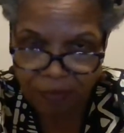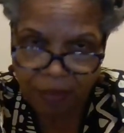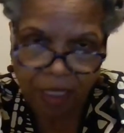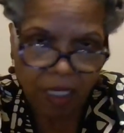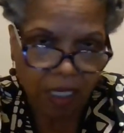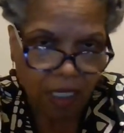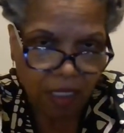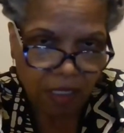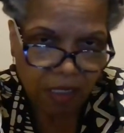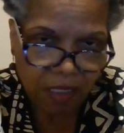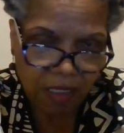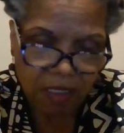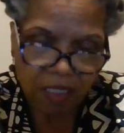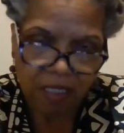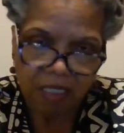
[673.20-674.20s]

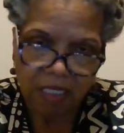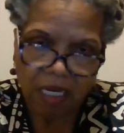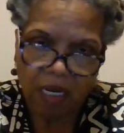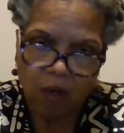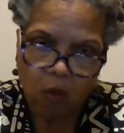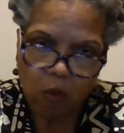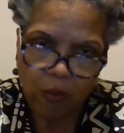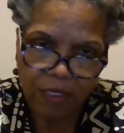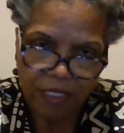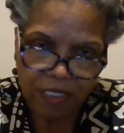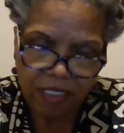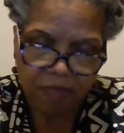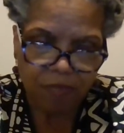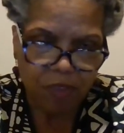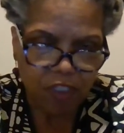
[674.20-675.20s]
because there's
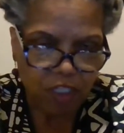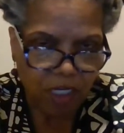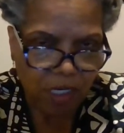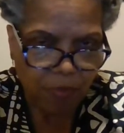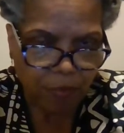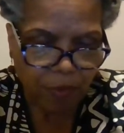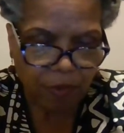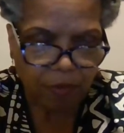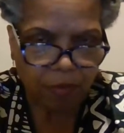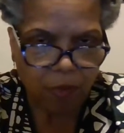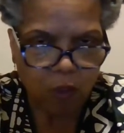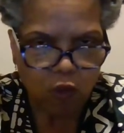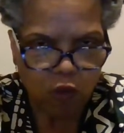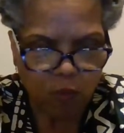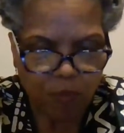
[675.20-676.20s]
always some sheeple.
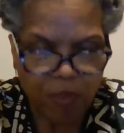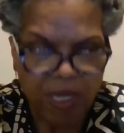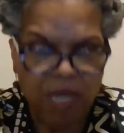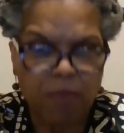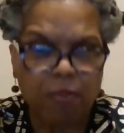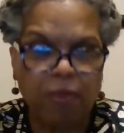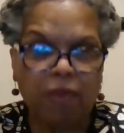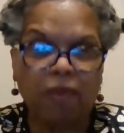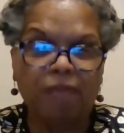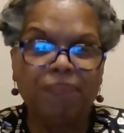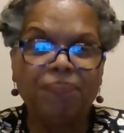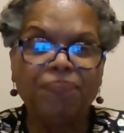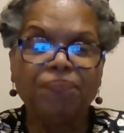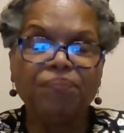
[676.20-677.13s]
Most people